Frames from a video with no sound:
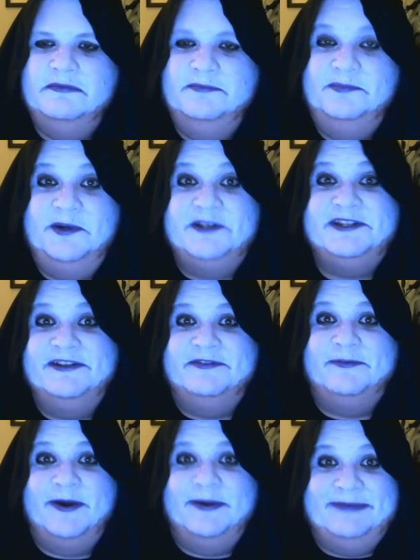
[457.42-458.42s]
But enough
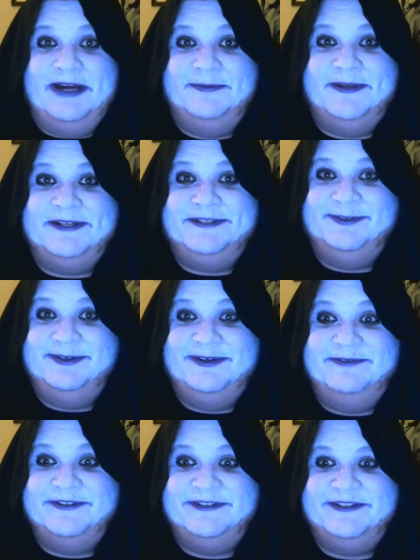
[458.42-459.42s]
about my petty
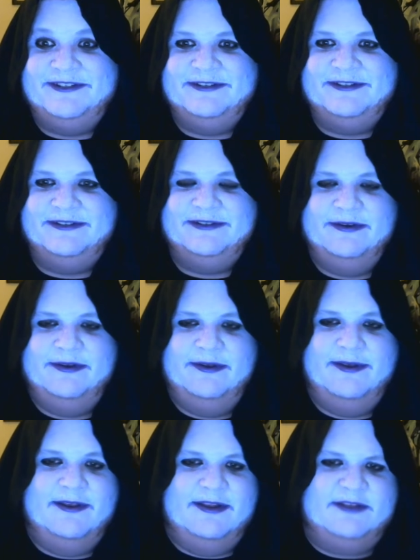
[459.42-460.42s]
grievances.
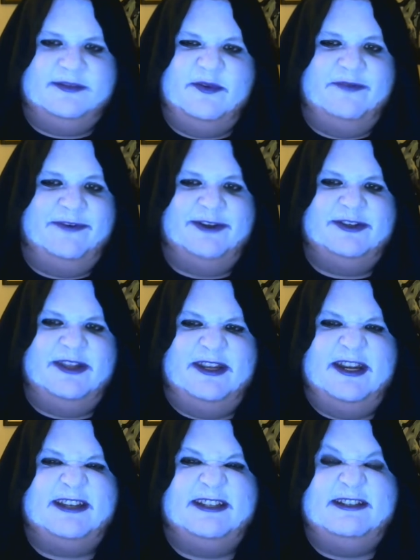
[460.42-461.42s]
Let's move on to the
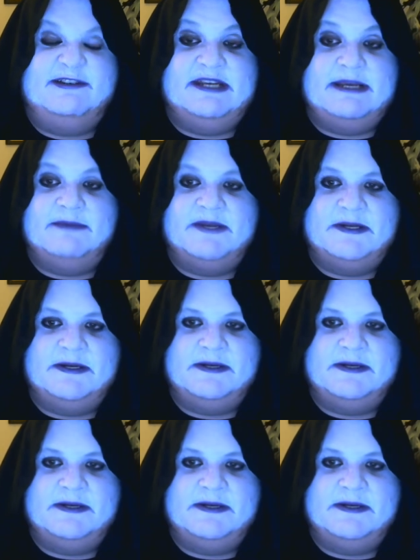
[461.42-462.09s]
next demon.